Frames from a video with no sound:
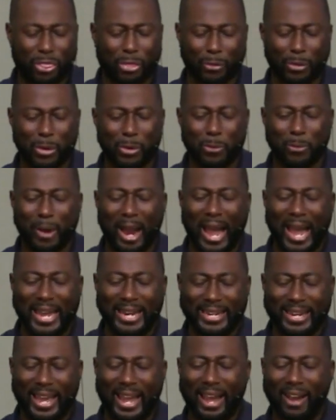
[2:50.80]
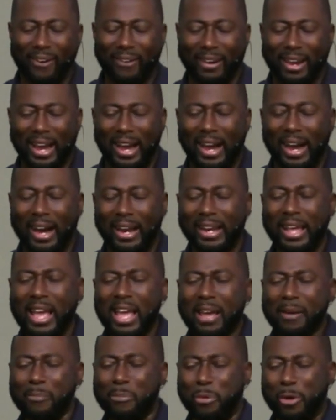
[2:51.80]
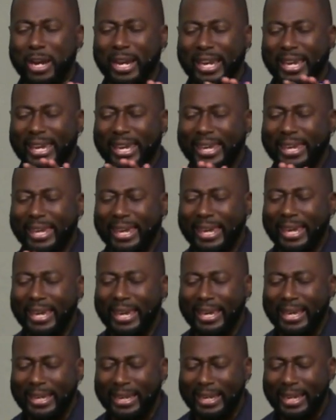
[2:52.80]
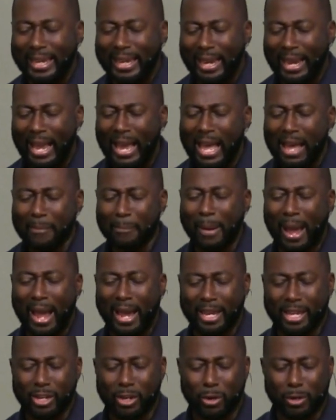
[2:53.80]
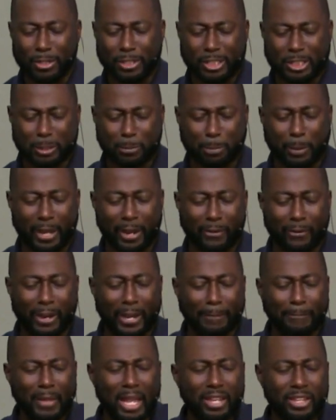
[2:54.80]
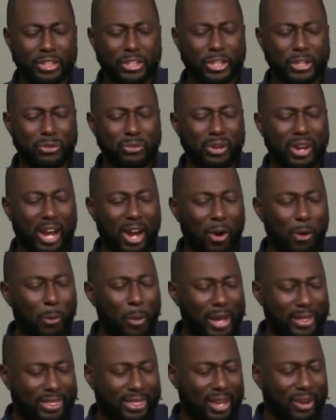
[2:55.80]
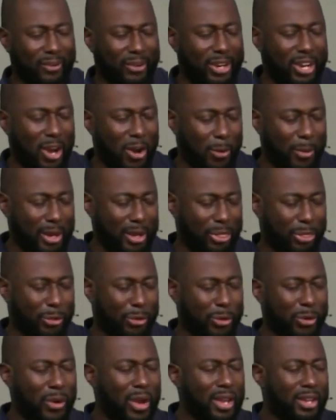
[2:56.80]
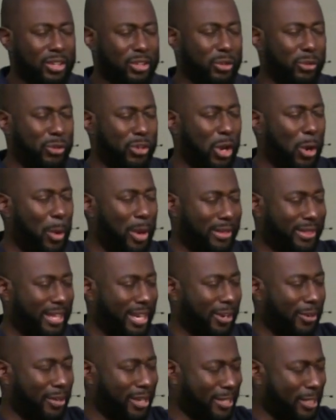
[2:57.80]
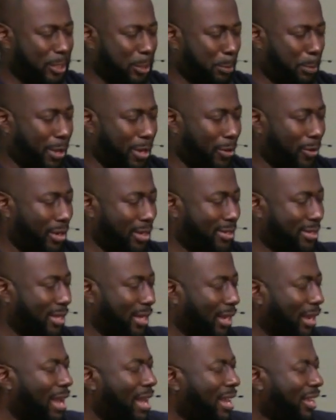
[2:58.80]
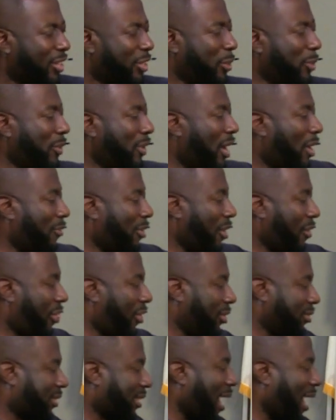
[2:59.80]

through right now, God. Bring healing by your spirit. You know what they're going through. You know what they're experiencing. You know that they're